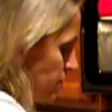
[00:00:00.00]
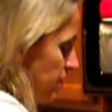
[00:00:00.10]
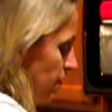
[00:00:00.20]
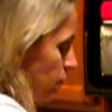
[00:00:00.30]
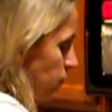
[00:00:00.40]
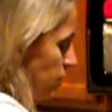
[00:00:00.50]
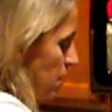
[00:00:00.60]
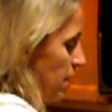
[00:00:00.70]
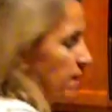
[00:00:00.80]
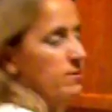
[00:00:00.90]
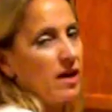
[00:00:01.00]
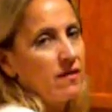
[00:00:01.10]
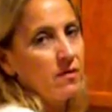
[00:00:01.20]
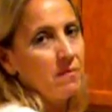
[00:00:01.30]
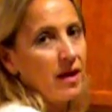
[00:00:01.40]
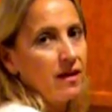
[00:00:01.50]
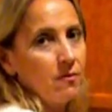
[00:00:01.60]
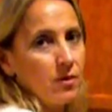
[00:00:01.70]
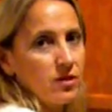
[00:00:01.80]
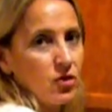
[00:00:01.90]
this several times. I even made
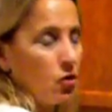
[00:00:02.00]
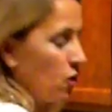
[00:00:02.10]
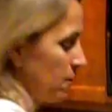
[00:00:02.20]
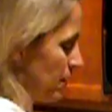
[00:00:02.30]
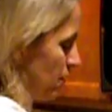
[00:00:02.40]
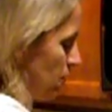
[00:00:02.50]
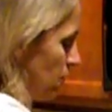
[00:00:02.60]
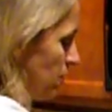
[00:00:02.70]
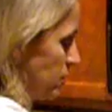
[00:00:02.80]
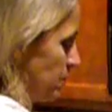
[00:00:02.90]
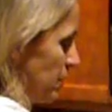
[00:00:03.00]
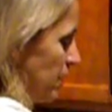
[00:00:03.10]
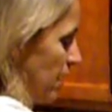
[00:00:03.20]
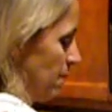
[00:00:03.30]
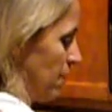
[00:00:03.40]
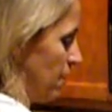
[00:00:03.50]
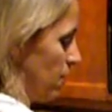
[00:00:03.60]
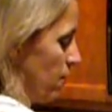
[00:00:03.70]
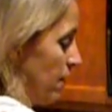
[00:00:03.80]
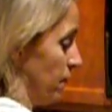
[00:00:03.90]
it when Charm and her husband came
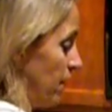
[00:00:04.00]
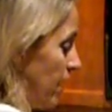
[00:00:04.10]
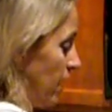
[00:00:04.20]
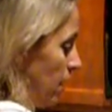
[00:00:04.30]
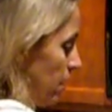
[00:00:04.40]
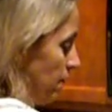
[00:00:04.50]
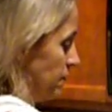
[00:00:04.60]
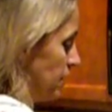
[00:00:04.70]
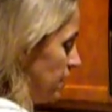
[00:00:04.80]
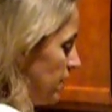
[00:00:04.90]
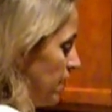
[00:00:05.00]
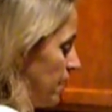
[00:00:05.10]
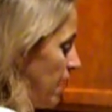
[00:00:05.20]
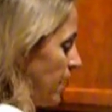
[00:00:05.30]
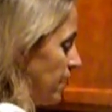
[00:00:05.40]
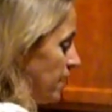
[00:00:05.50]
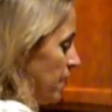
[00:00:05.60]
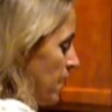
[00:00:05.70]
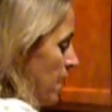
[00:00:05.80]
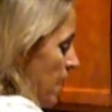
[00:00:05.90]
here, and they loved it and ate
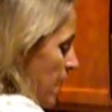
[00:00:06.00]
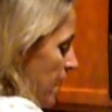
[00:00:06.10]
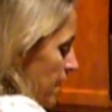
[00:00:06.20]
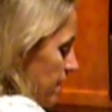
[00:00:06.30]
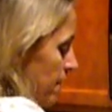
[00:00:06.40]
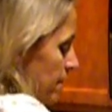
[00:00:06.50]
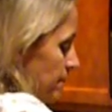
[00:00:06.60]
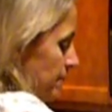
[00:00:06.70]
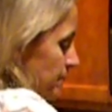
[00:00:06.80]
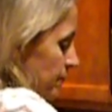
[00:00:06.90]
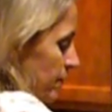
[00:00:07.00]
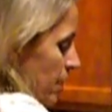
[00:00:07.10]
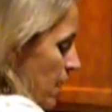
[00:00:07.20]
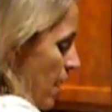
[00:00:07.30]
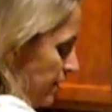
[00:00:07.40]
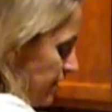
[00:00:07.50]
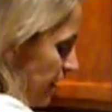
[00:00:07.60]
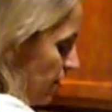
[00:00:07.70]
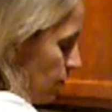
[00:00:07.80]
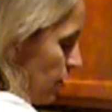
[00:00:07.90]
it. And I
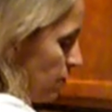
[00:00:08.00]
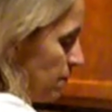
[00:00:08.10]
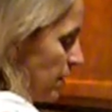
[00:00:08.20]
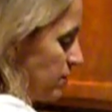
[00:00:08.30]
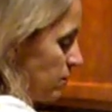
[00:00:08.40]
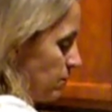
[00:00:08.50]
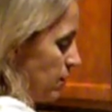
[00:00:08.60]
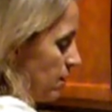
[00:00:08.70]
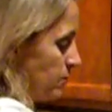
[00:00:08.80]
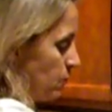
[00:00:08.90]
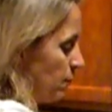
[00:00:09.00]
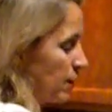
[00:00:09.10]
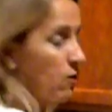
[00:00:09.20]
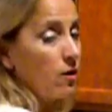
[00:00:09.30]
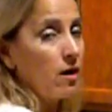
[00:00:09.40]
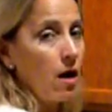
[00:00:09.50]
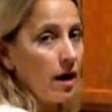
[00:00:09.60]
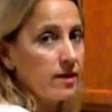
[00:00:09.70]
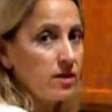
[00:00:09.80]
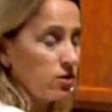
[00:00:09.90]
take it with me sometimes when we go on
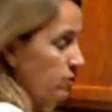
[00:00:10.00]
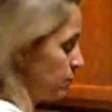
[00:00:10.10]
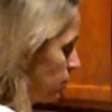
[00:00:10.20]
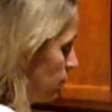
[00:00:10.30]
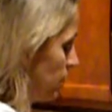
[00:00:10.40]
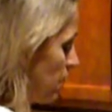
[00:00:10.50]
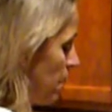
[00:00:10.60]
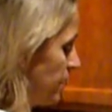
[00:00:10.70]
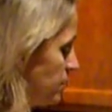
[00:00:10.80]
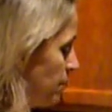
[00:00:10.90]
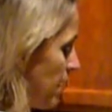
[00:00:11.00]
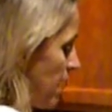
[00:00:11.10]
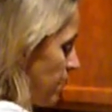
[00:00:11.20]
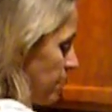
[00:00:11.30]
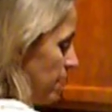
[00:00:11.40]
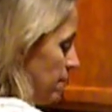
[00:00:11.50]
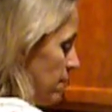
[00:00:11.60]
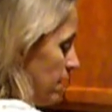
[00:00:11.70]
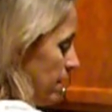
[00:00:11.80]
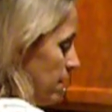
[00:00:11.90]
hikes. I just put it in an ice pack in
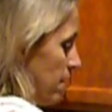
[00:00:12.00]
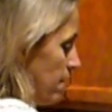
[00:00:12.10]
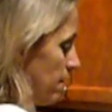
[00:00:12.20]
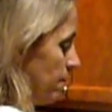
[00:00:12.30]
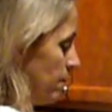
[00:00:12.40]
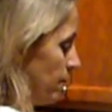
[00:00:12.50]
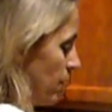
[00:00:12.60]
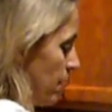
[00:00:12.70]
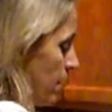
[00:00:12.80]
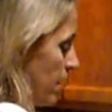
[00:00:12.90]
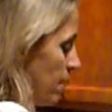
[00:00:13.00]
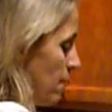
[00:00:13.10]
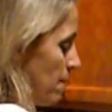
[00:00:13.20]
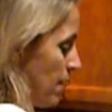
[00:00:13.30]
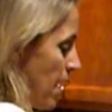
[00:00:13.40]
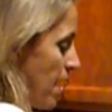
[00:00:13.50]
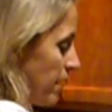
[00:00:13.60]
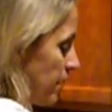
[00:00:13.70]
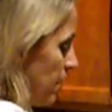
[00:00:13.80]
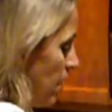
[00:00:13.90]
my
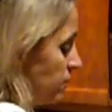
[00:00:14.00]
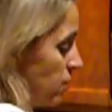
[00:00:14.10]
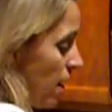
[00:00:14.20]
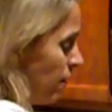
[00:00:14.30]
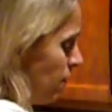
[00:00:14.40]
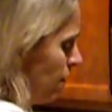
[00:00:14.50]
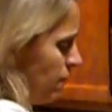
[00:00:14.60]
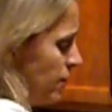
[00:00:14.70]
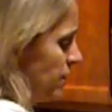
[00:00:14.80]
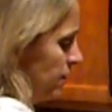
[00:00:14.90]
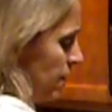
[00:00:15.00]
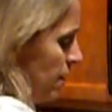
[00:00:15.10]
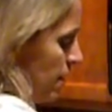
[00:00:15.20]
pack, and I love it.